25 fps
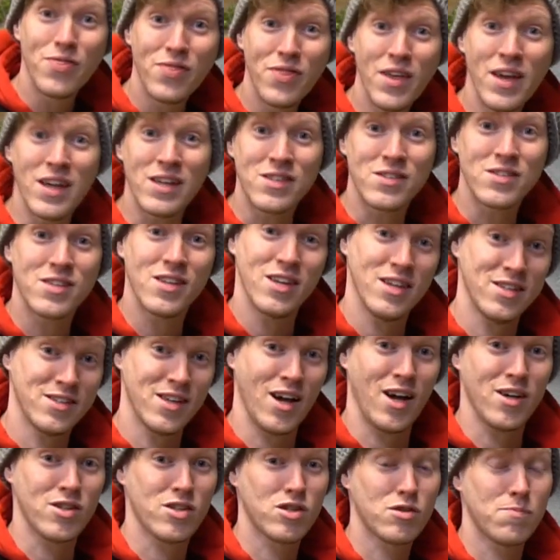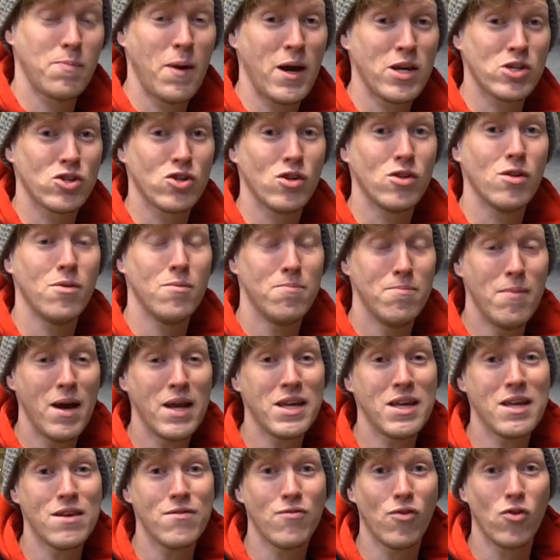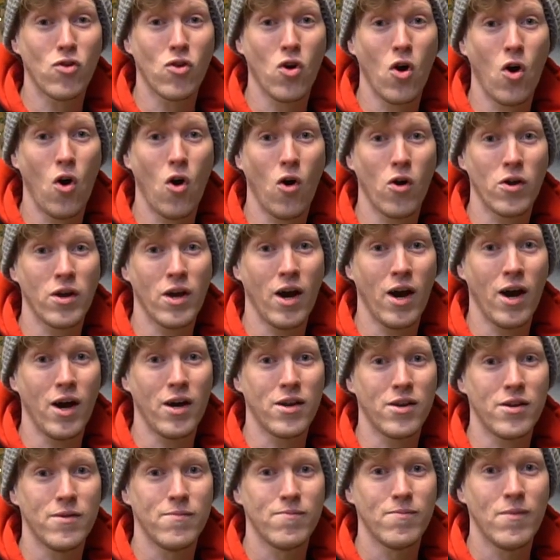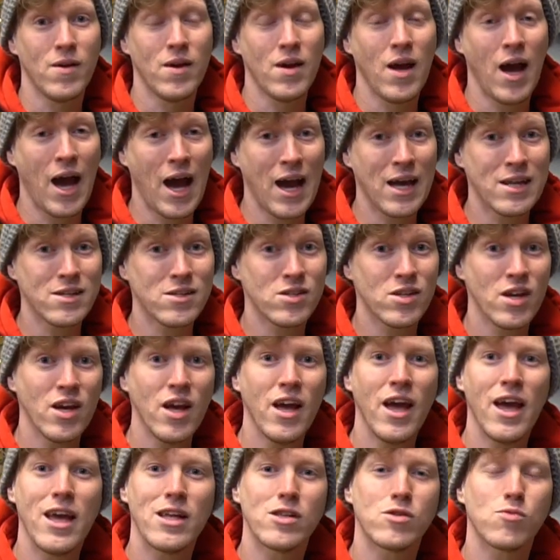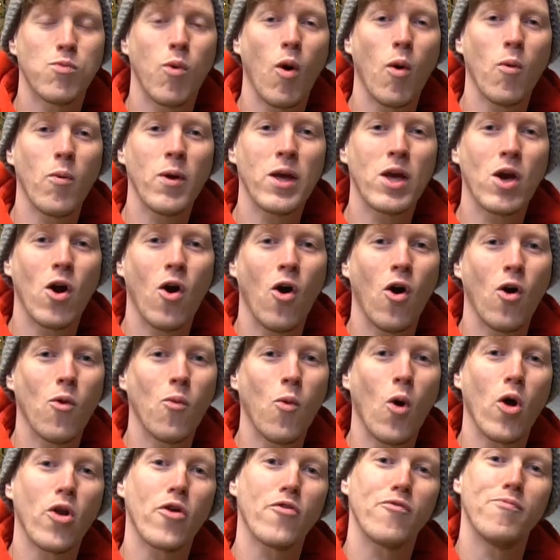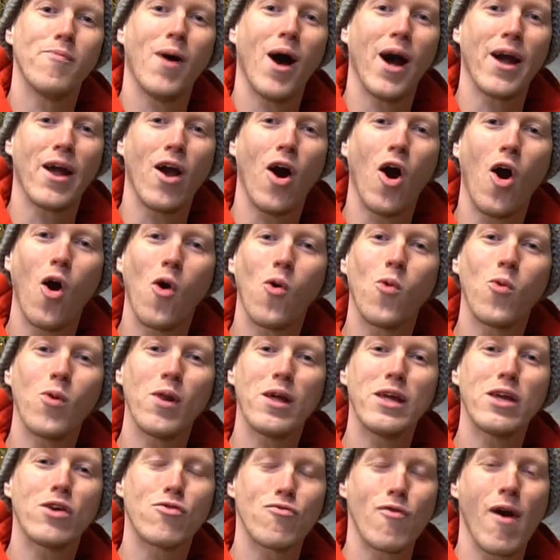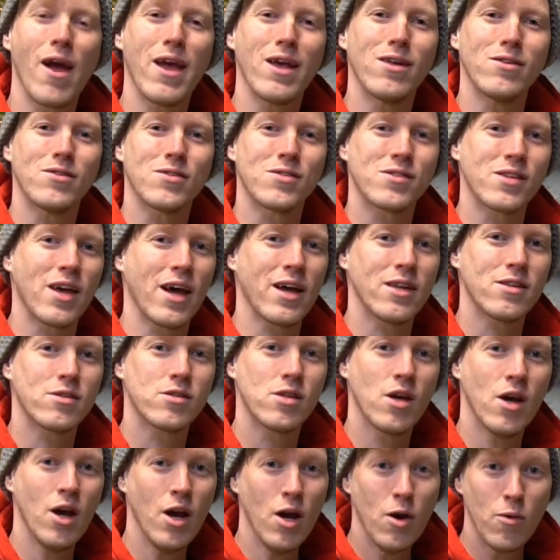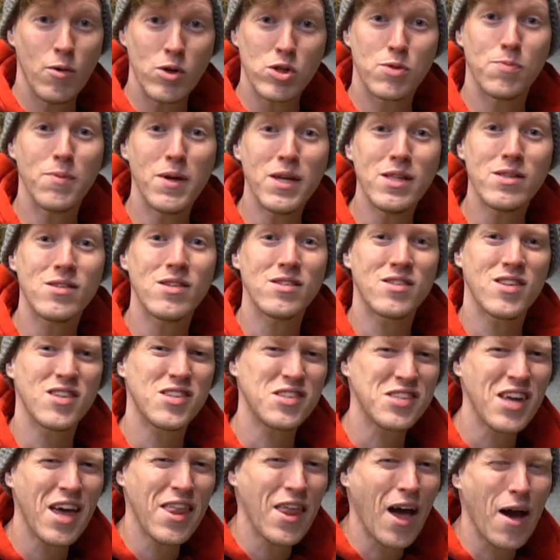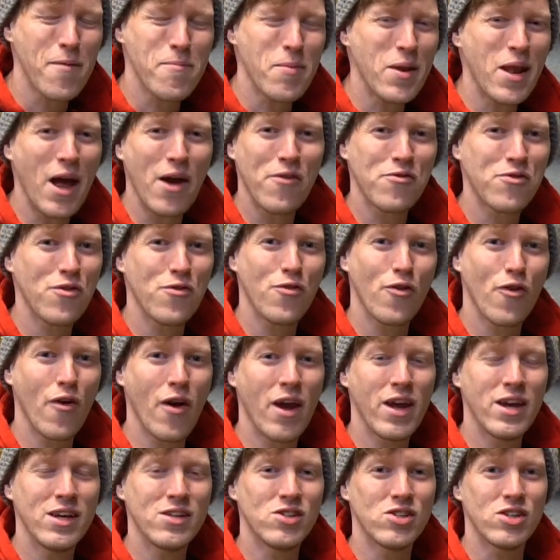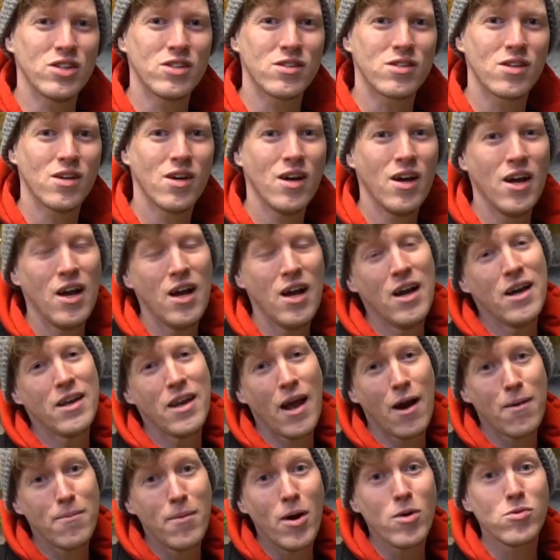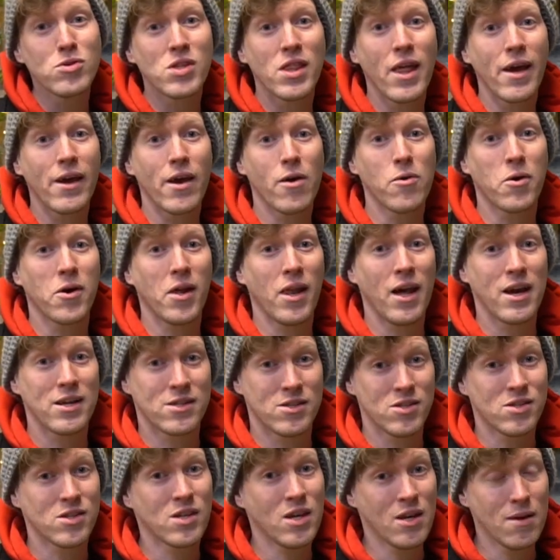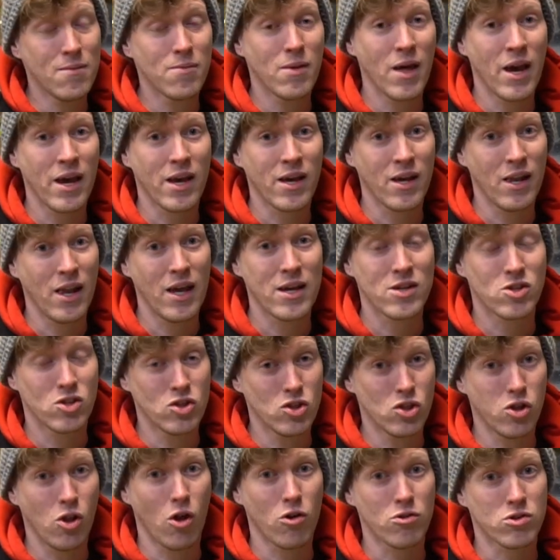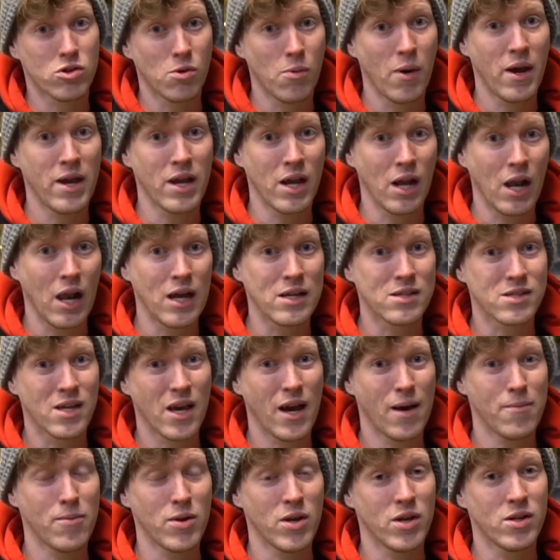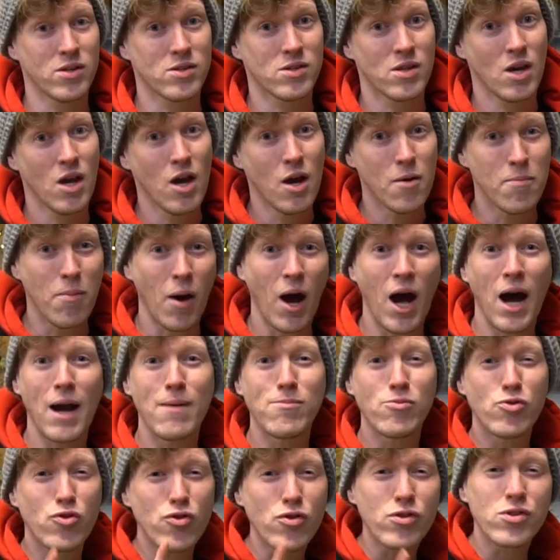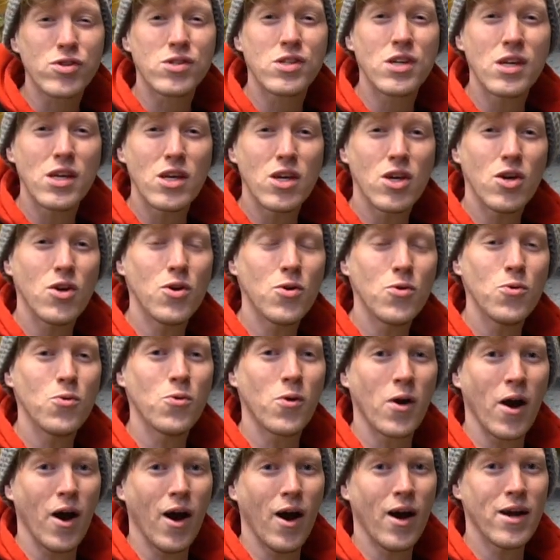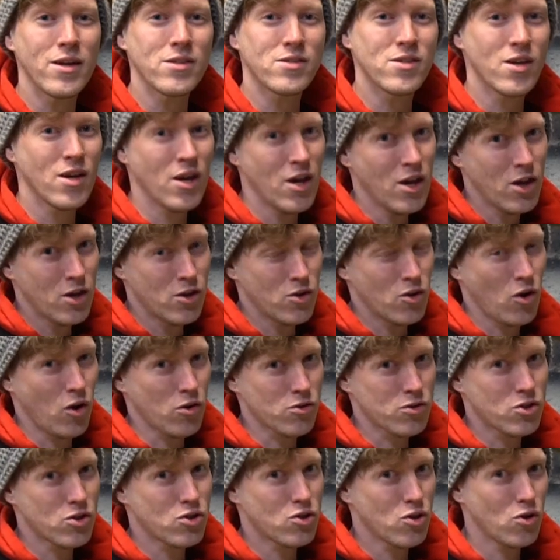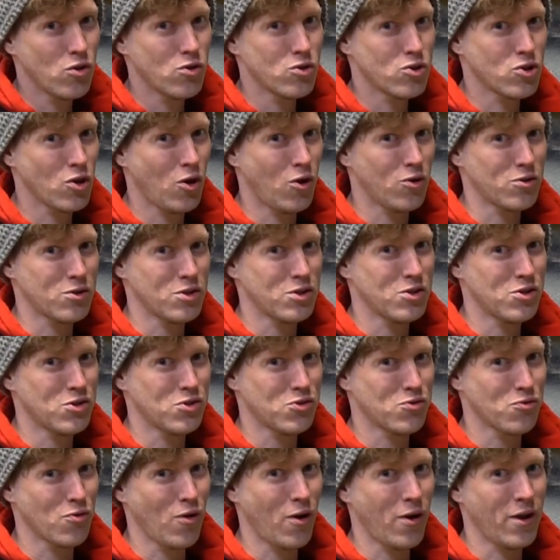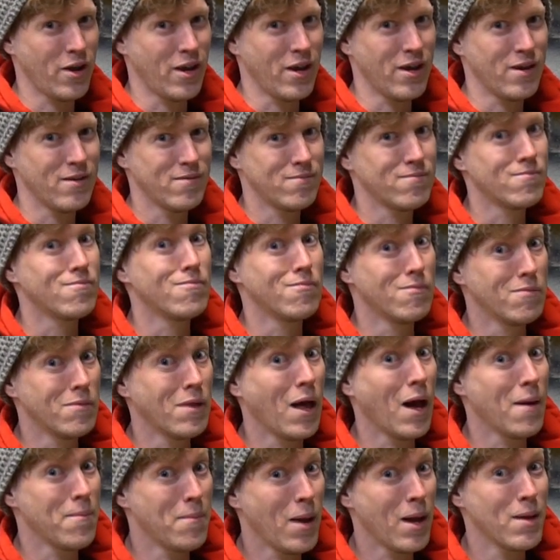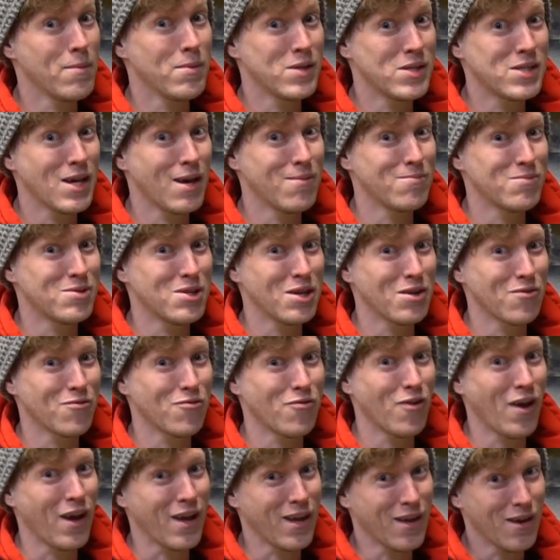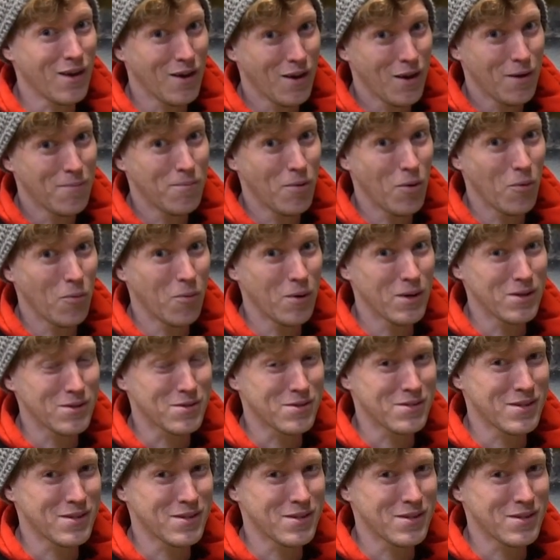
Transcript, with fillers: This is our special medieval courtyard and it's what we call one of my holy grail sets, which means it's a set I've been after for ages. Now most LEGO collectors keep their collections locked away in glass cabinets, but I'm trusting you guys not to touch or destroy it. That may be tempting fate, but we'll